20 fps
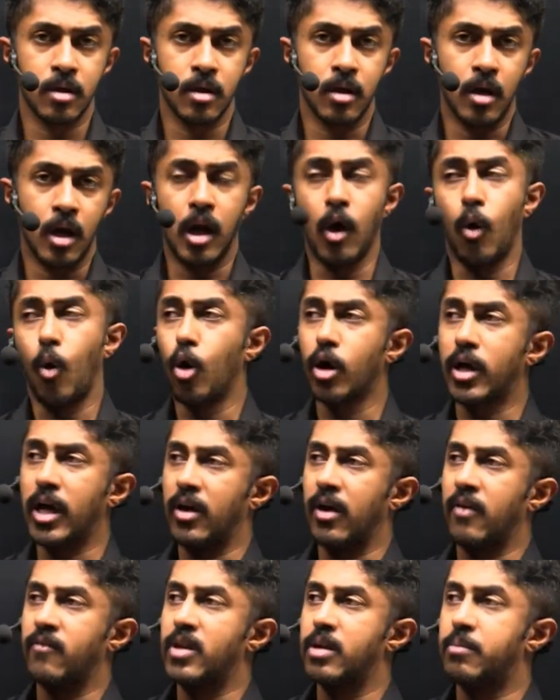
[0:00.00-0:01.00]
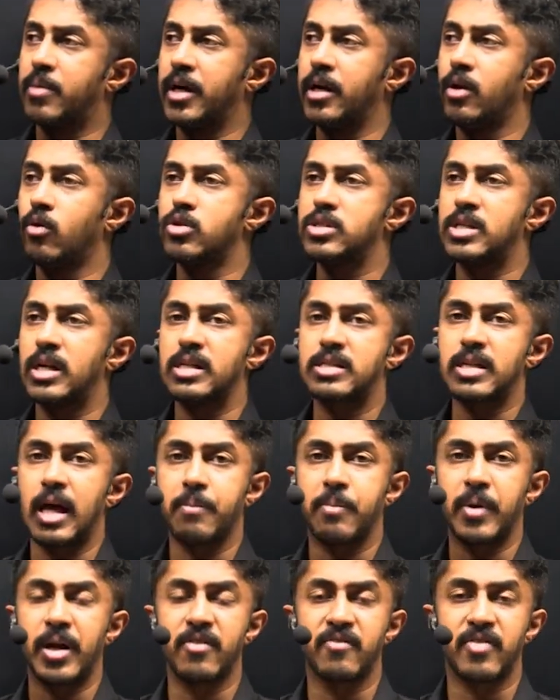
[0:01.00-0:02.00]
Now, okay, everybody knows it is
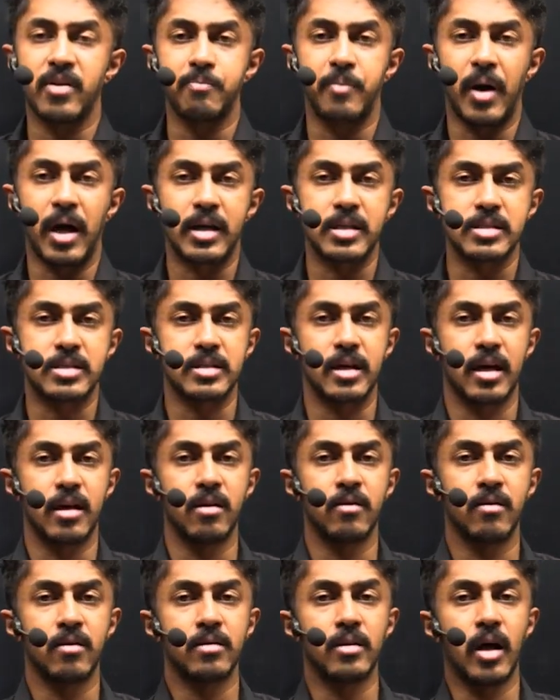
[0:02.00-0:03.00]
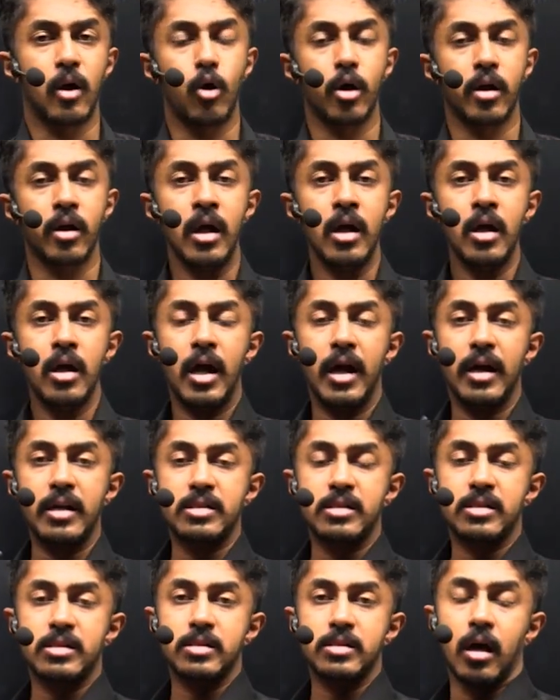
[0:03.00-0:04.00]
happening from Pakistan, or it
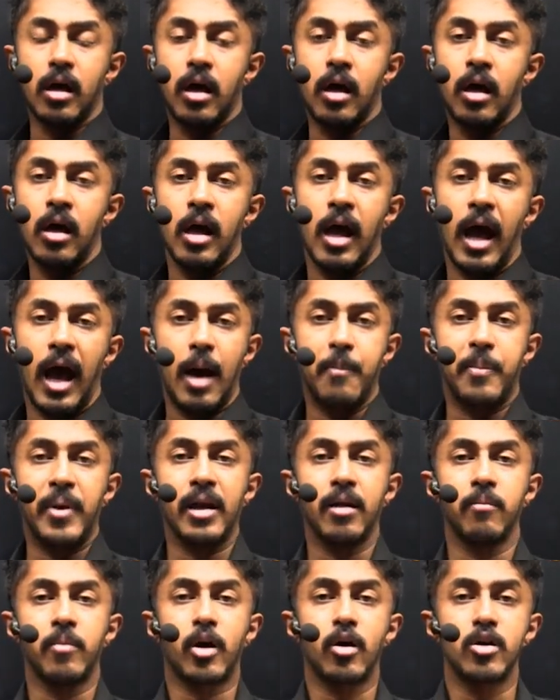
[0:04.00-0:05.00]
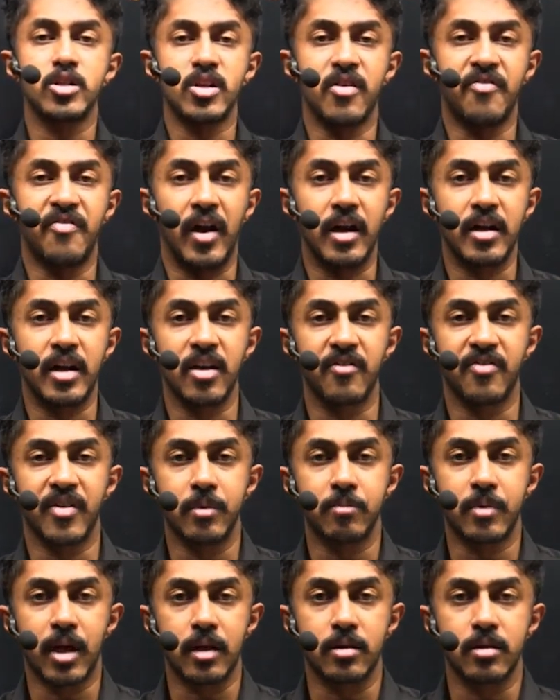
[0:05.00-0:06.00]
is happening because of funding from
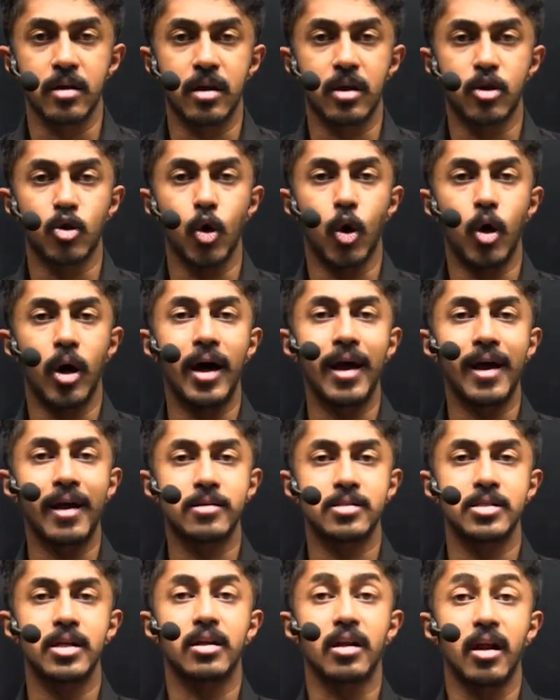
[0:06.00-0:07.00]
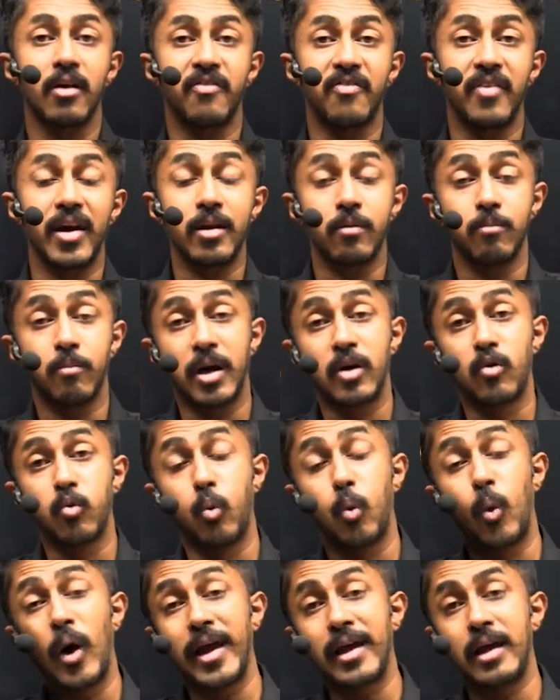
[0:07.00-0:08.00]
Qatar, Doha, etc. Fine, but
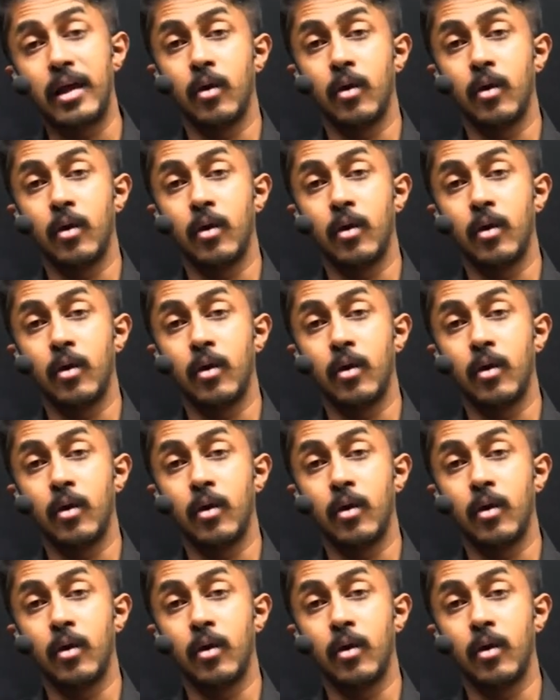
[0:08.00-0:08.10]
why?